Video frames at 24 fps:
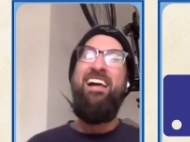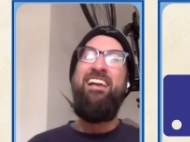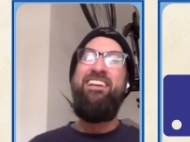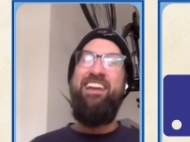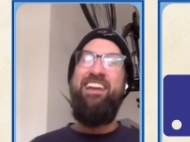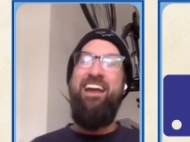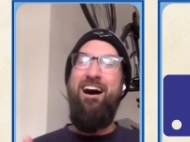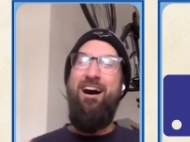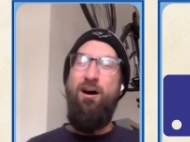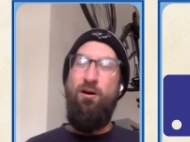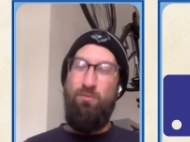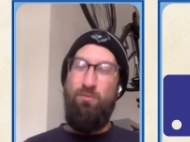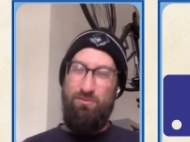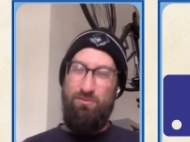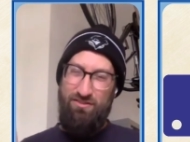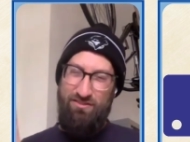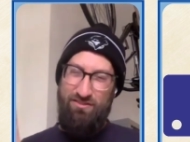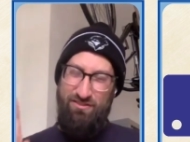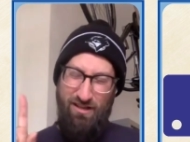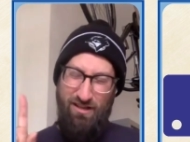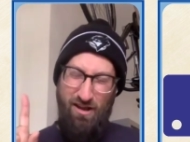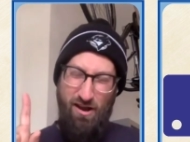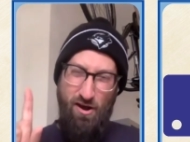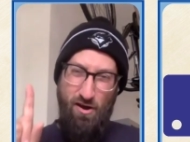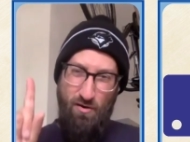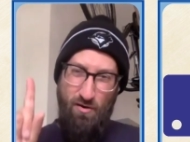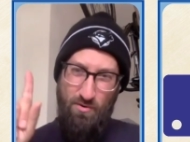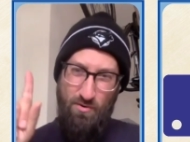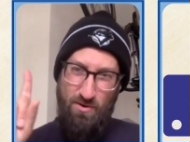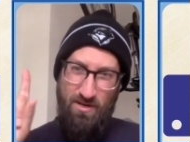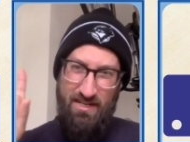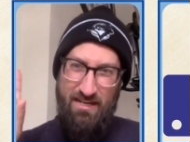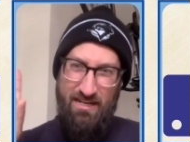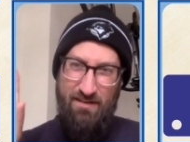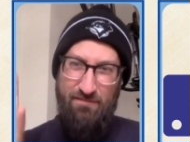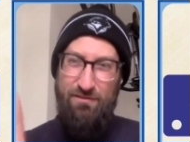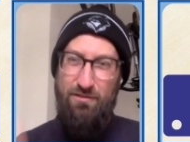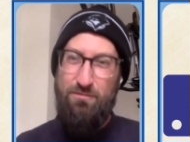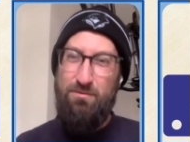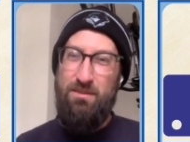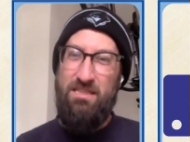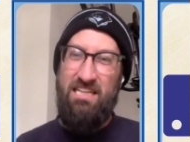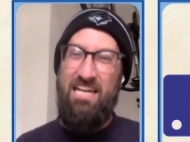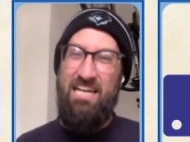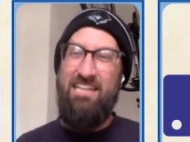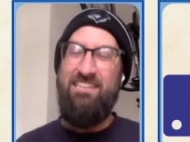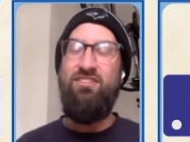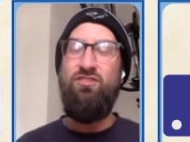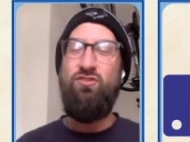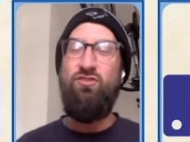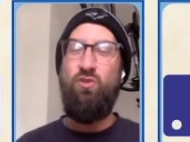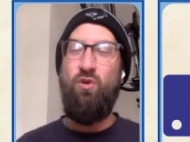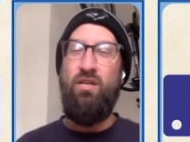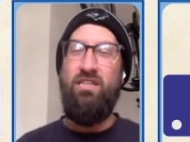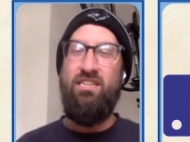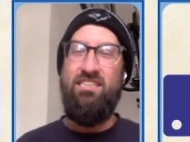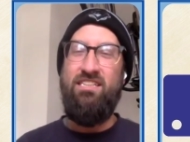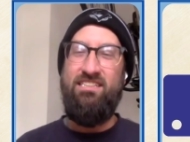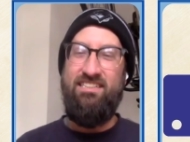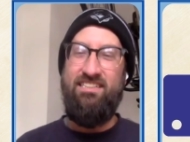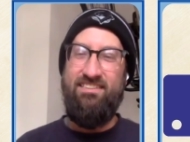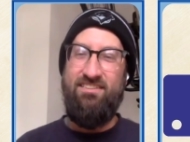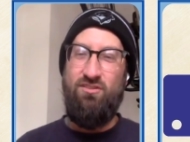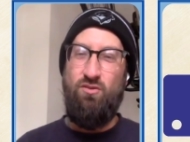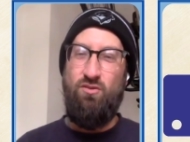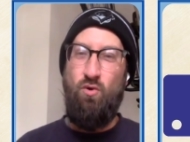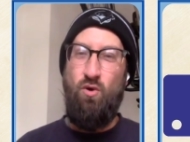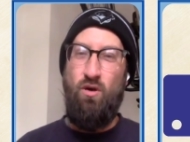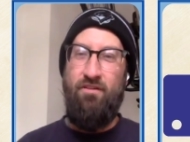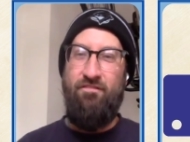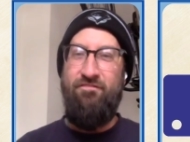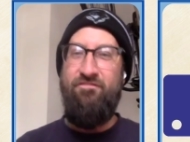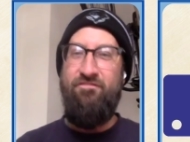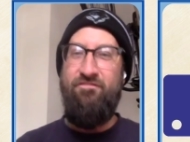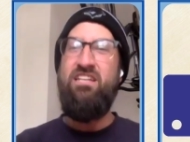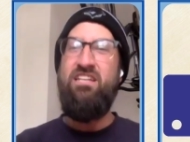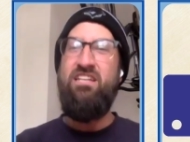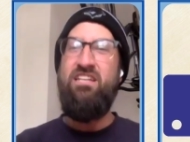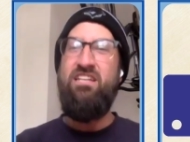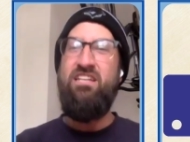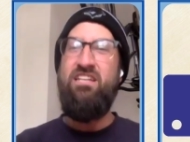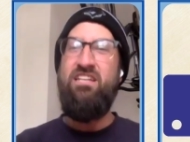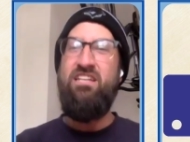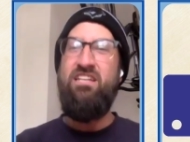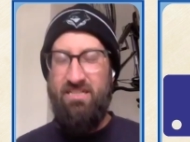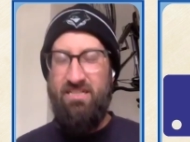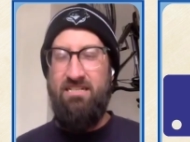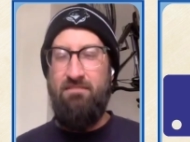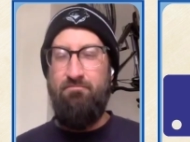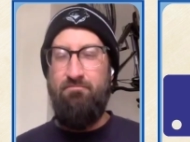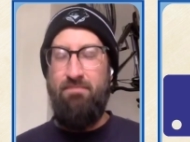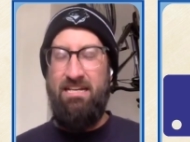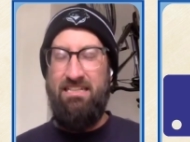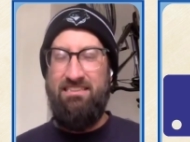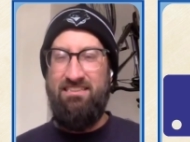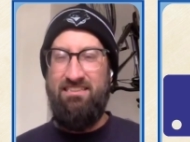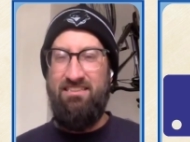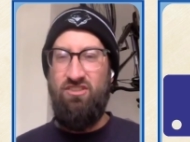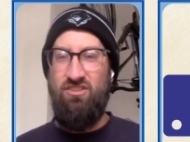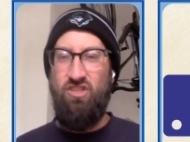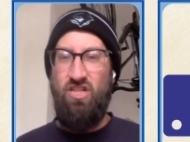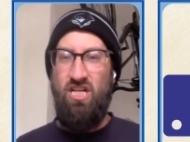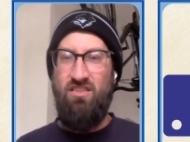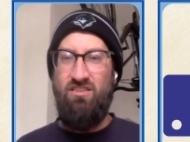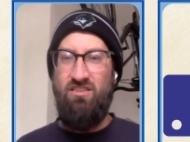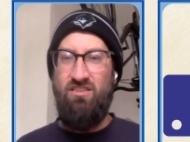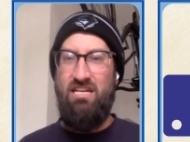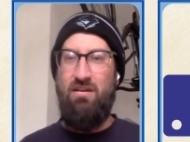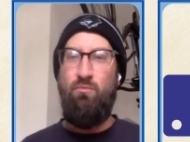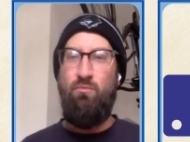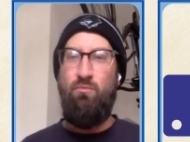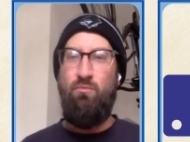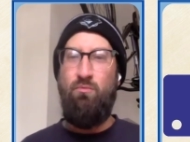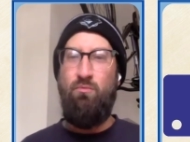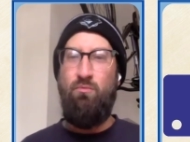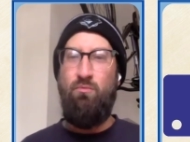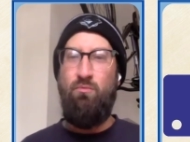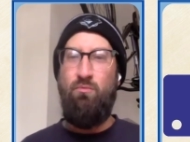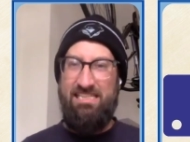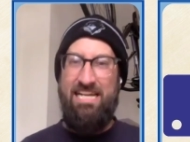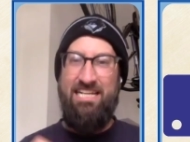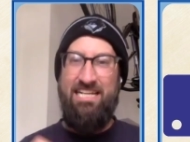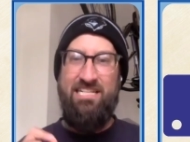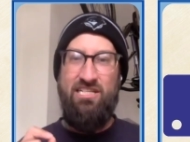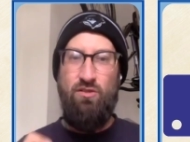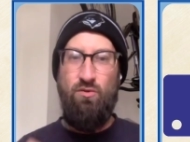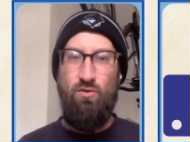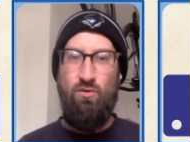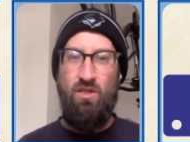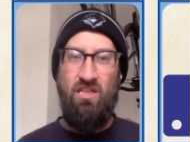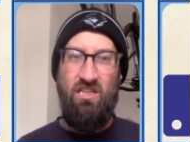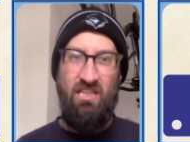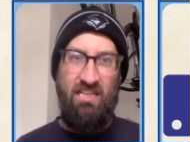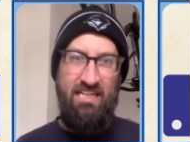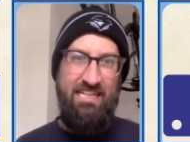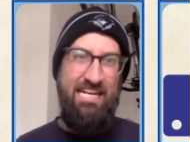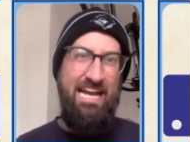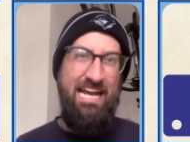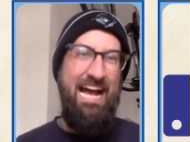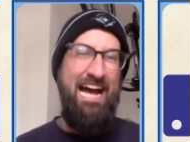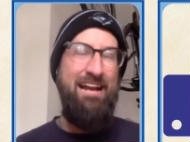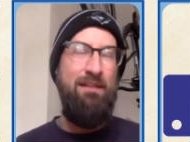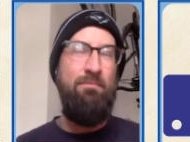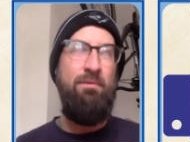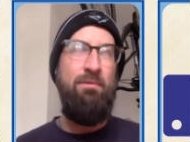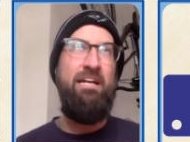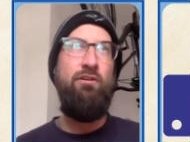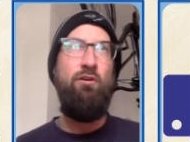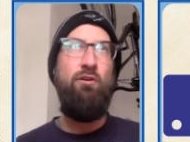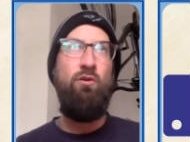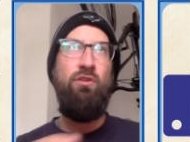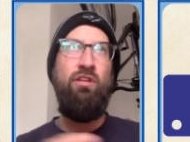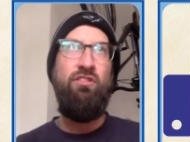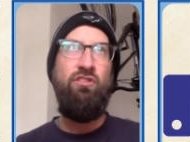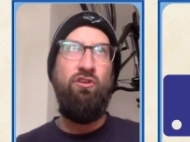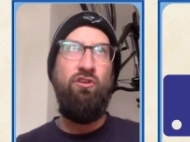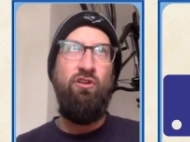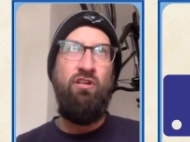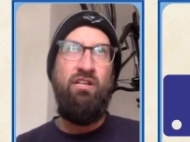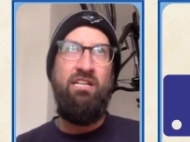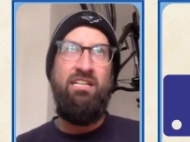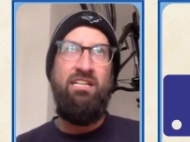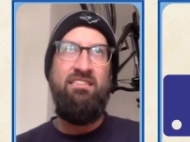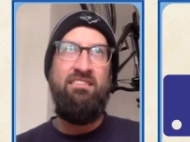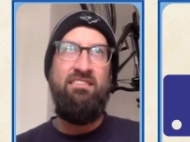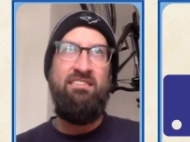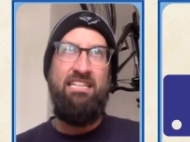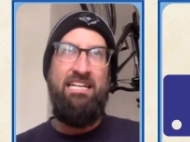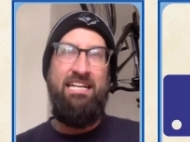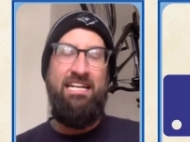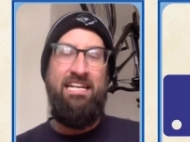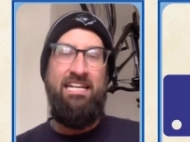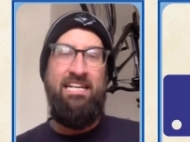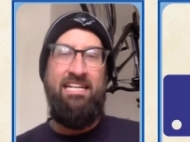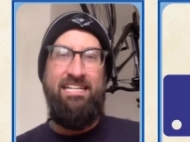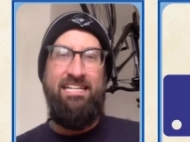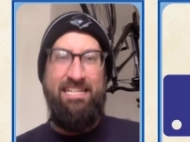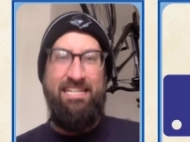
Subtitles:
No. So if you would like to join the Discord, feel free to message us and we will send you the link. Adam, I know that there is a